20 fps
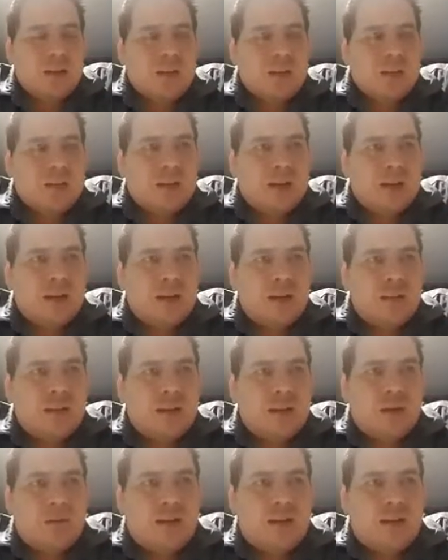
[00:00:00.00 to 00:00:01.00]
And
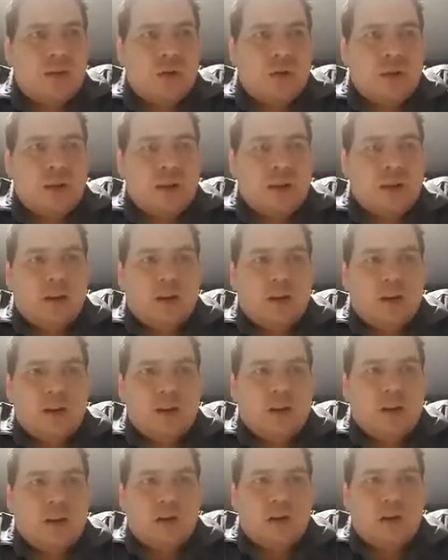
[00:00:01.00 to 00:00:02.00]
he'd have been looking at,
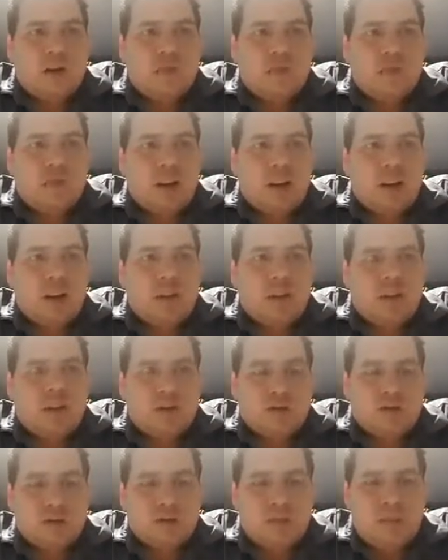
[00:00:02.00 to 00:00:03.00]
you know, really building
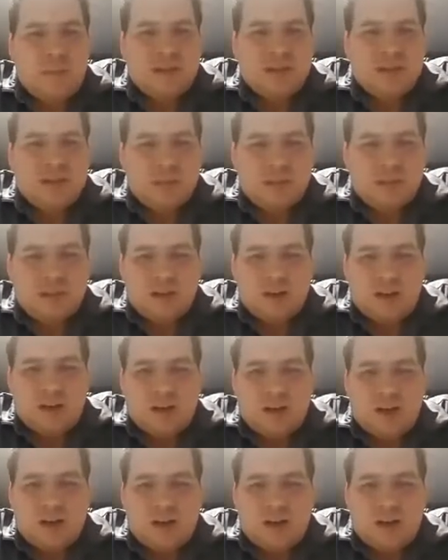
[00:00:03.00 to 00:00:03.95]
some momentum this second half of the